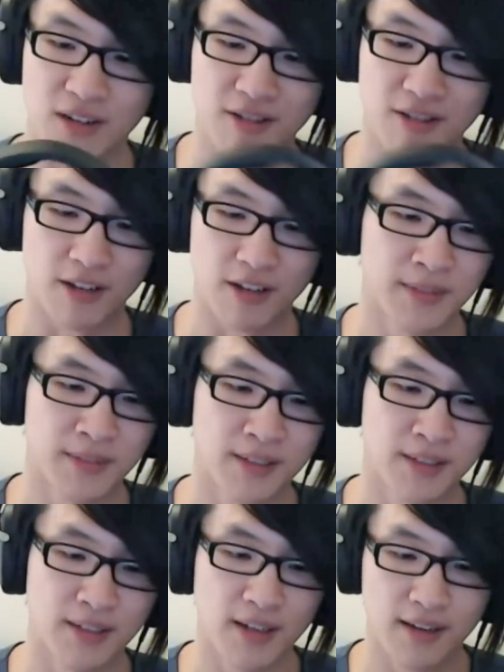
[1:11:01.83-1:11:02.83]
So,
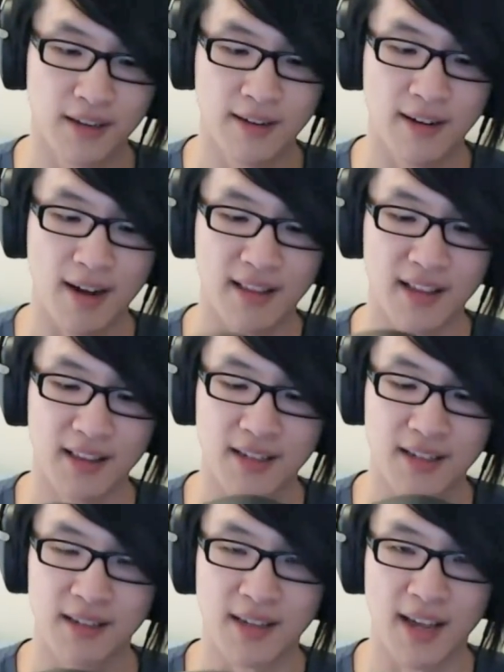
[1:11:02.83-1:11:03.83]
you know, I think this
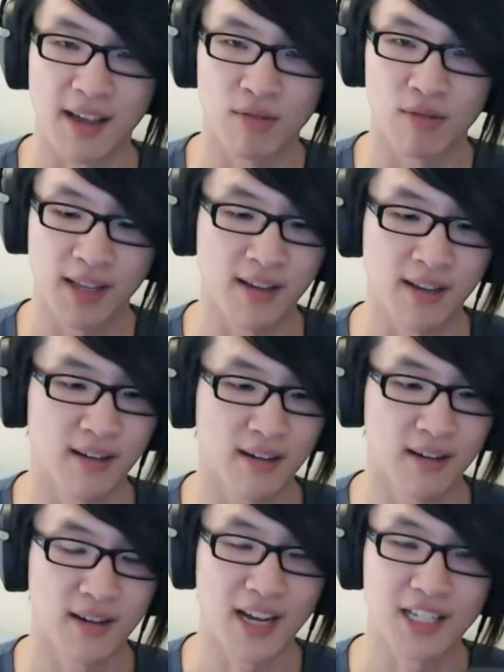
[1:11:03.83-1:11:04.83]
is a really
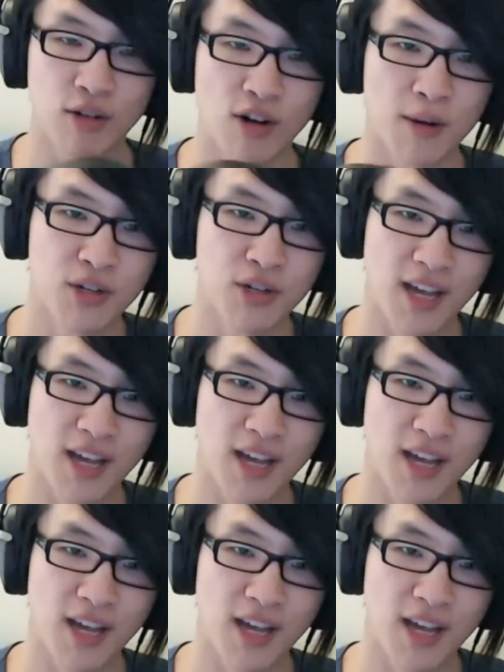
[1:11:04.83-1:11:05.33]
nice little option.